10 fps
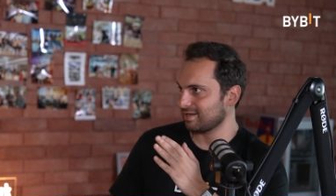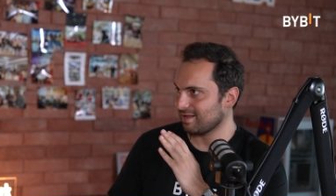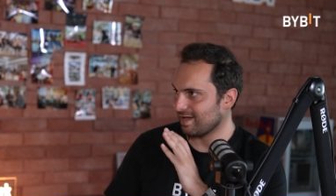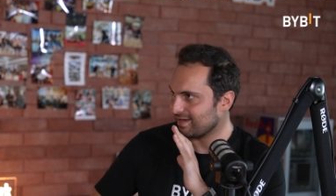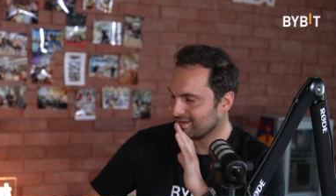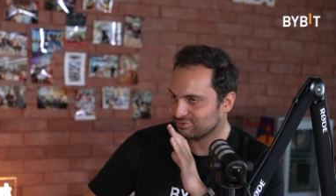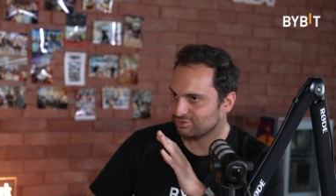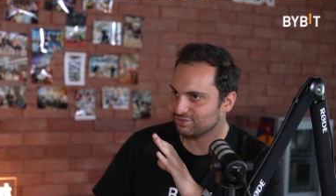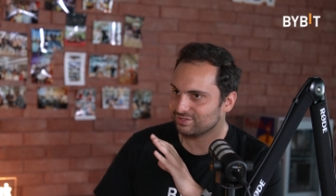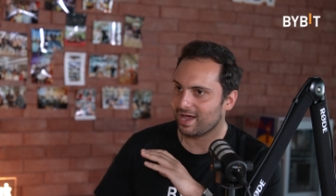Like it's
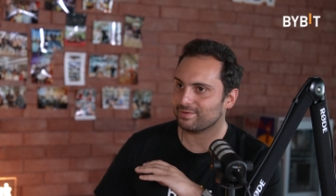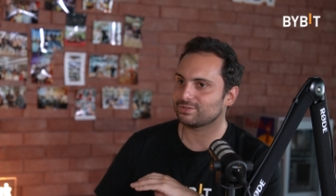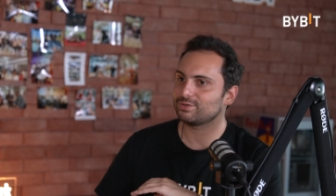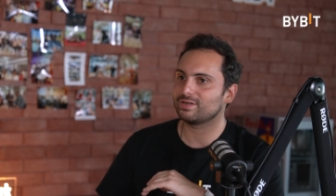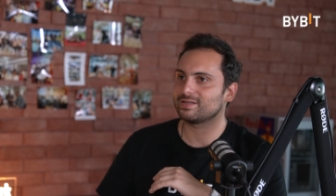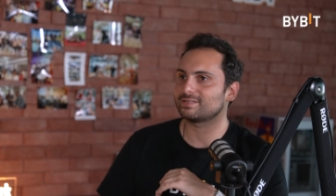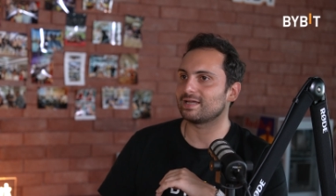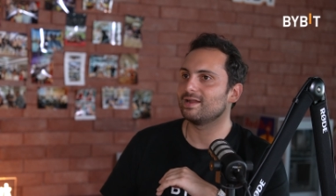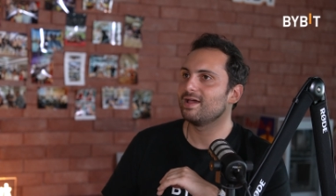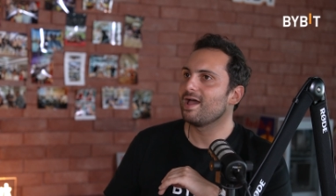just absolutely
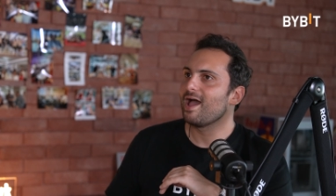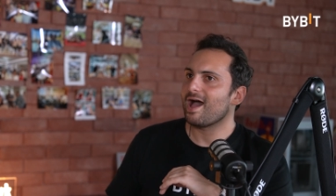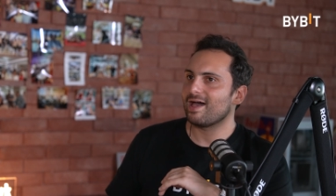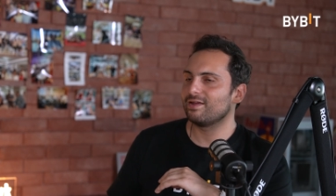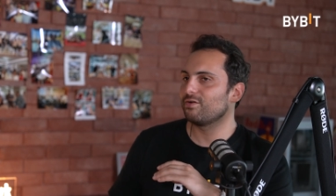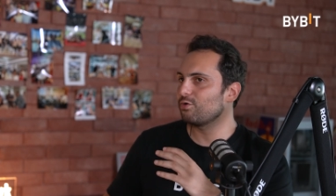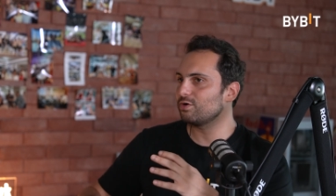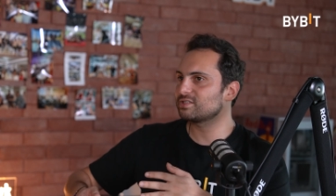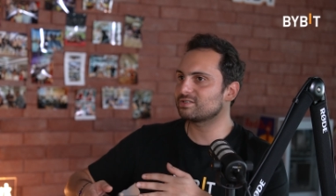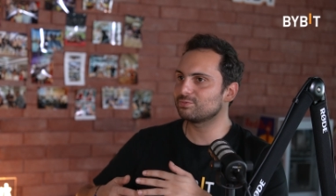insane. And then of
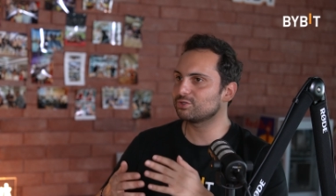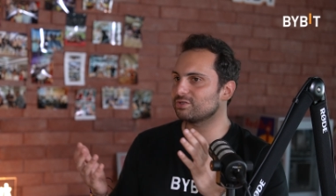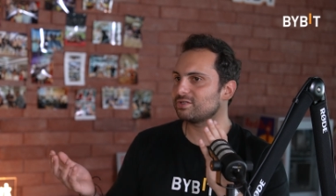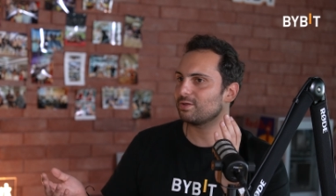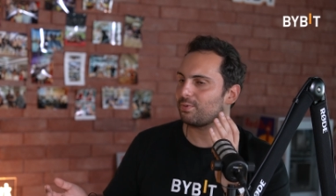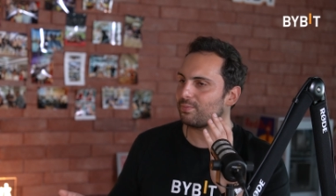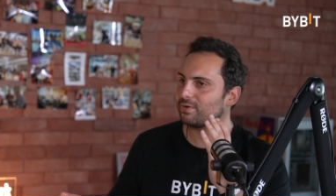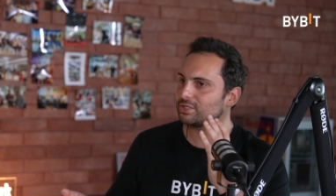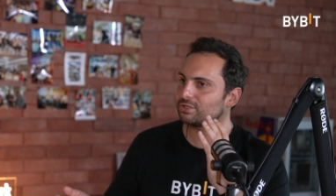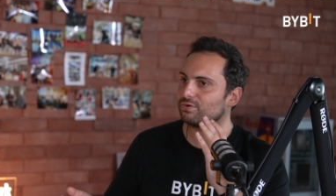course, the majority of the
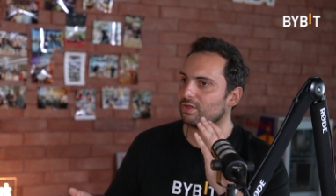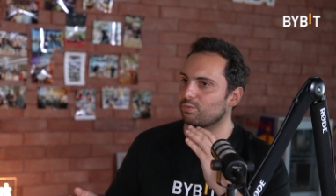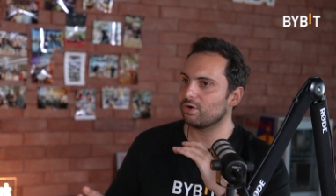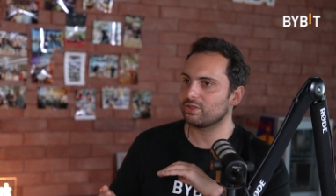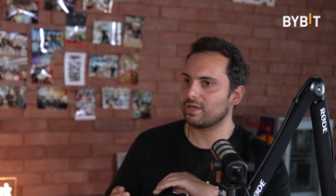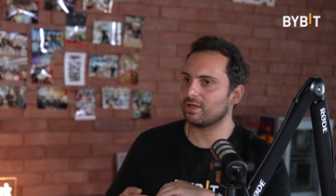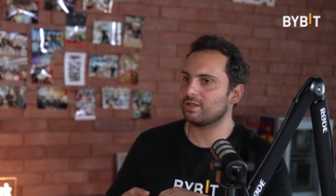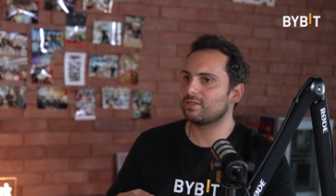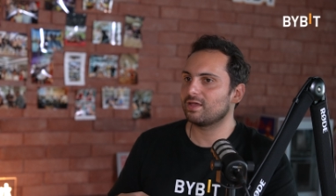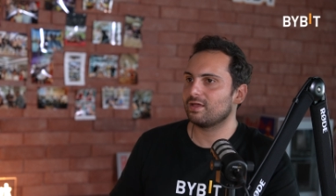population around the world,
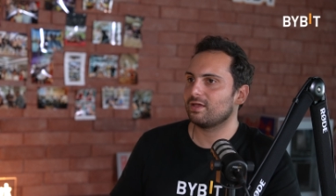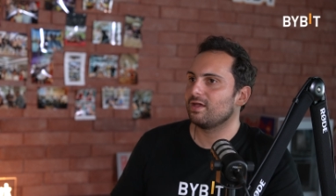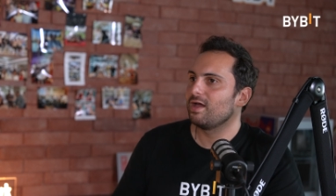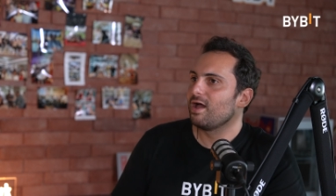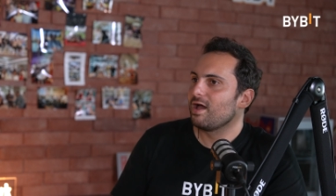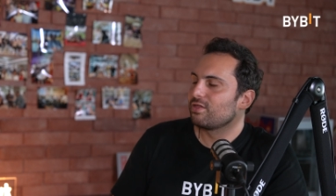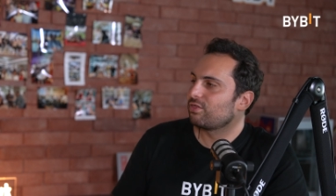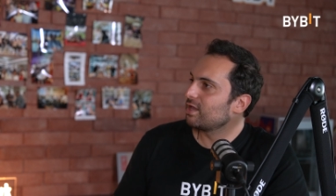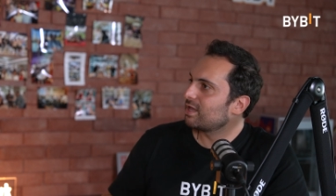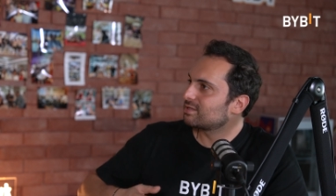they
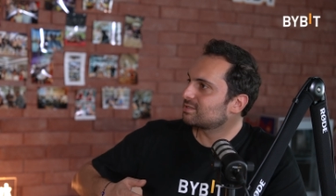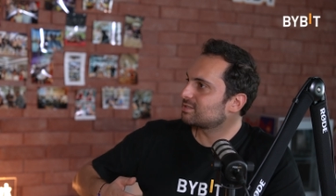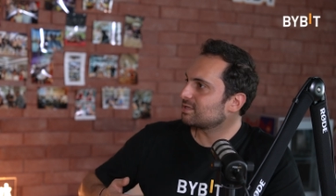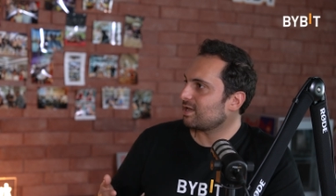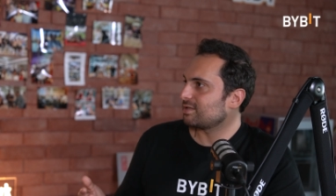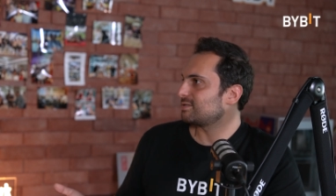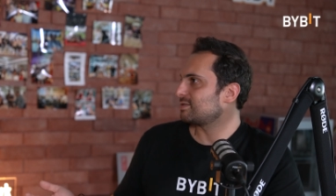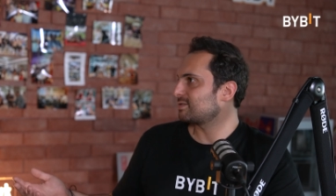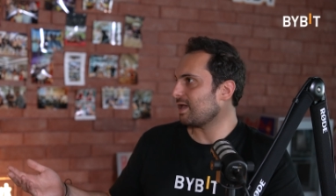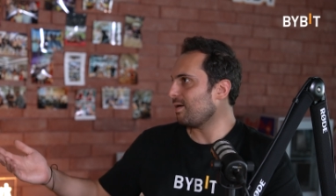think it's a
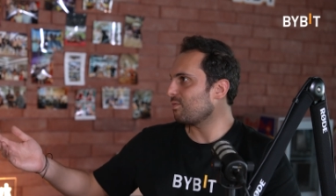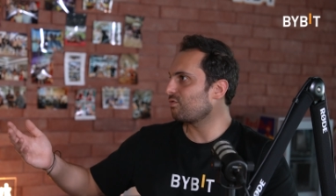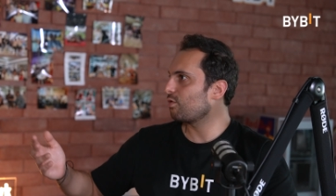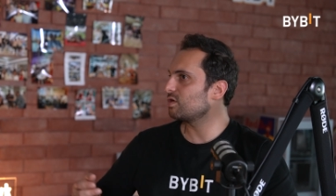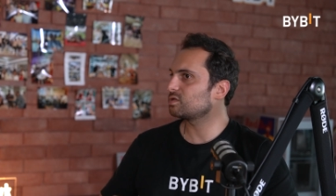scam, of course,